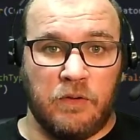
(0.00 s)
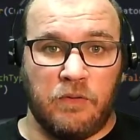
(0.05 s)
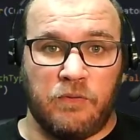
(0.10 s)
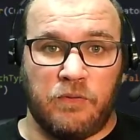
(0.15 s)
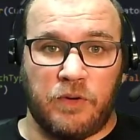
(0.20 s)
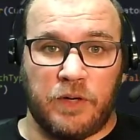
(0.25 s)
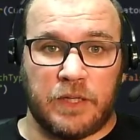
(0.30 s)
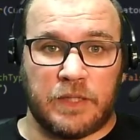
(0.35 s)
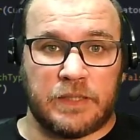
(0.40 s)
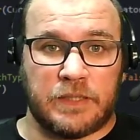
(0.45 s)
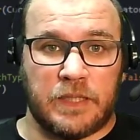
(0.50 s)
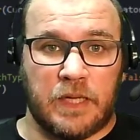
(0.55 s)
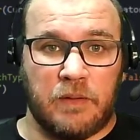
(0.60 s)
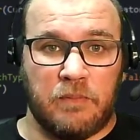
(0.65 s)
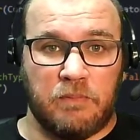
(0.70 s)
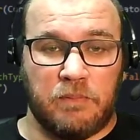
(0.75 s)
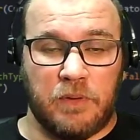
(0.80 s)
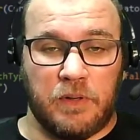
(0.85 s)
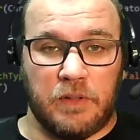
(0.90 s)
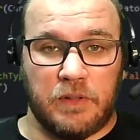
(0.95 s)
For
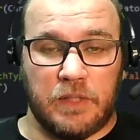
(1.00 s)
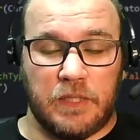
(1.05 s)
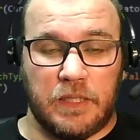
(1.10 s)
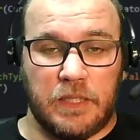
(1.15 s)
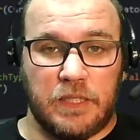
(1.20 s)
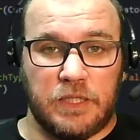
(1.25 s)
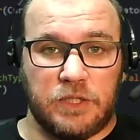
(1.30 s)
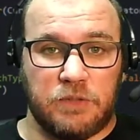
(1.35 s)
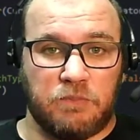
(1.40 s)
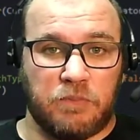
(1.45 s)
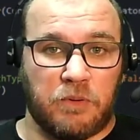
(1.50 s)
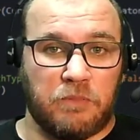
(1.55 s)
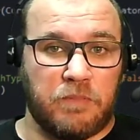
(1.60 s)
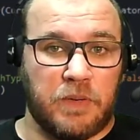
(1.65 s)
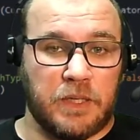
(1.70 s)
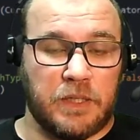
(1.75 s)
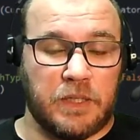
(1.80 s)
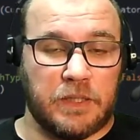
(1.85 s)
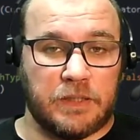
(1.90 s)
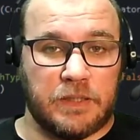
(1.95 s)
example, each
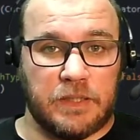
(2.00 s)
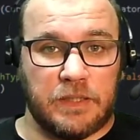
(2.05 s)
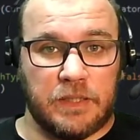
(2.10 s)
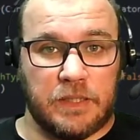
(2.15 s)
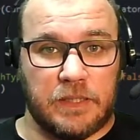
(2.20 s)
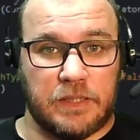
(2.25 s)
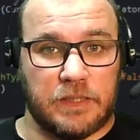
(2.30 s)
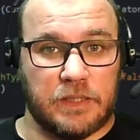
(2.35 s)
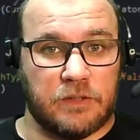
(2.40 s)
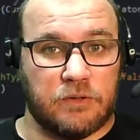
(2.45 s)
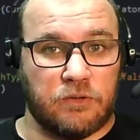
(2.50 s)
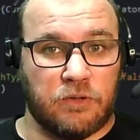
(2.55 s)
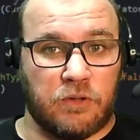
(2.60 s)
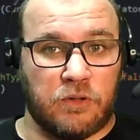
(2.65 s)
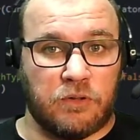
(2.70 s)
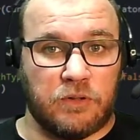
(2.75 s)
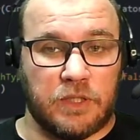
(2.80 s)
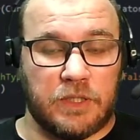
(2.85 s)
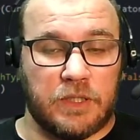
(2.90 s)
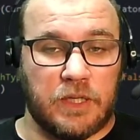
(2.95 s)
property is
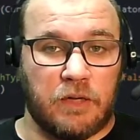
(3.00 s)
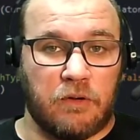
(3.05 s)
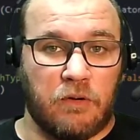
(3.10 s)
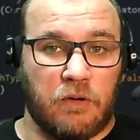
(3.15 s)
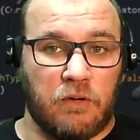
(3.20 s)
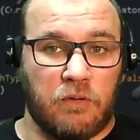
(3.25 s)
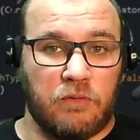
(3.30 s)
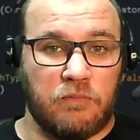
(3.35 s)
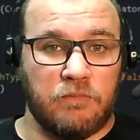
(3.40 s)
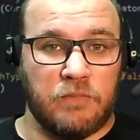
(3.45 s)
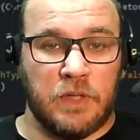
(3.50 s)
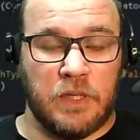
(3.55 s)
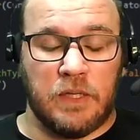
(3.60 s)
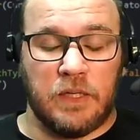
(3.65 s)
stored in a column